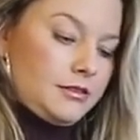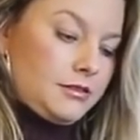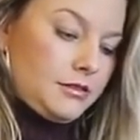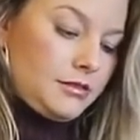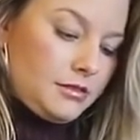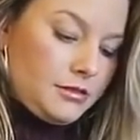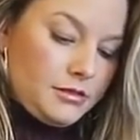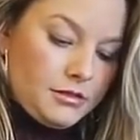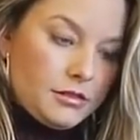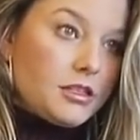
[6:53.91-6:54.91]
I'll
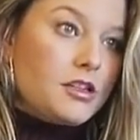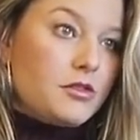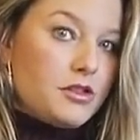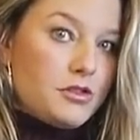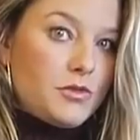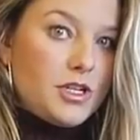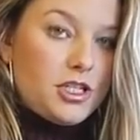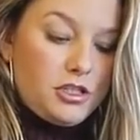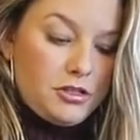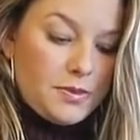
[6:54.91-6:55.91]
juice box. You do want
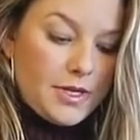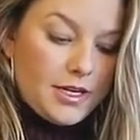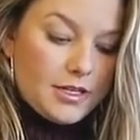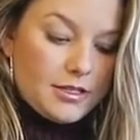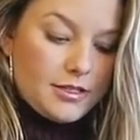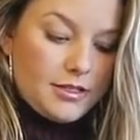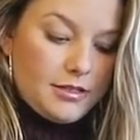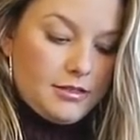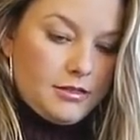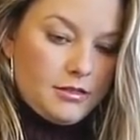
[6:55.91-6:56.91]
a juice box?
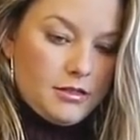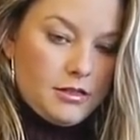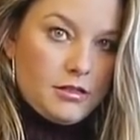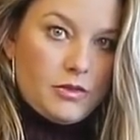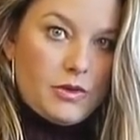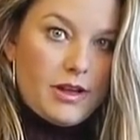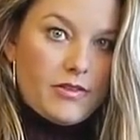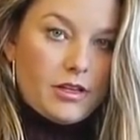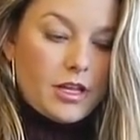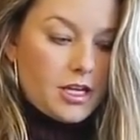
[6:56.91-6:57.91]
Yeah. We're
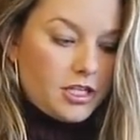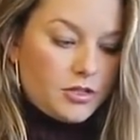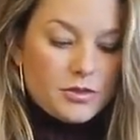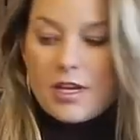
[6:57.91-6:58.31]
having lunch.